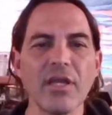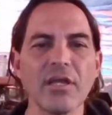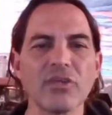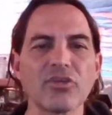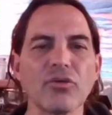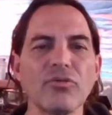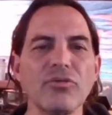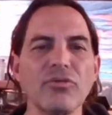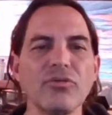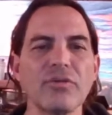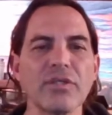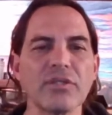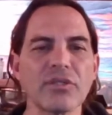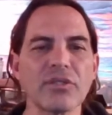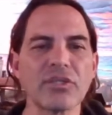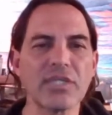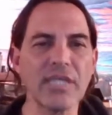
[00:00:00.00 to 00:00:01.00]
so you
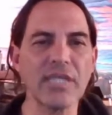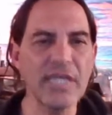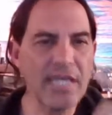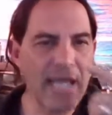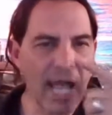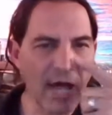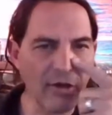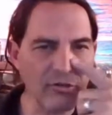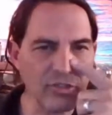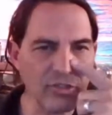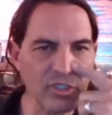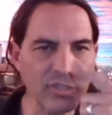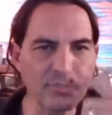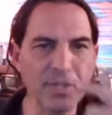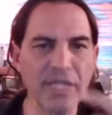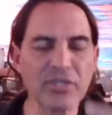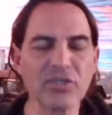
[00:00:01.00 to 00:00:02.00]
can see how
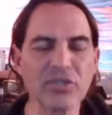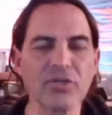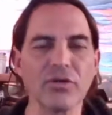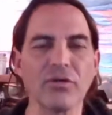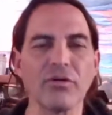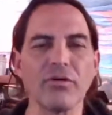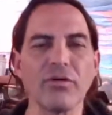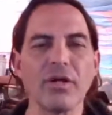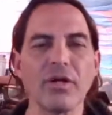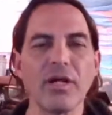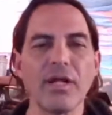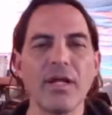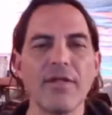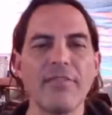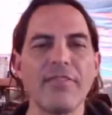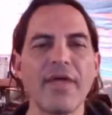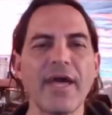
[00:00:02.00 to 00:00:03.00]
special
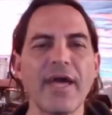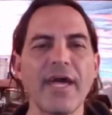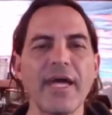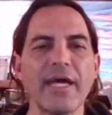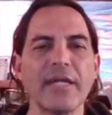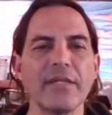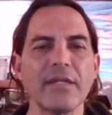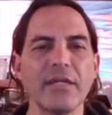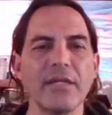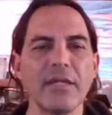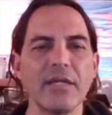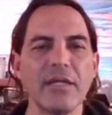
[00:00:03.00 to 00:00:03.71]
that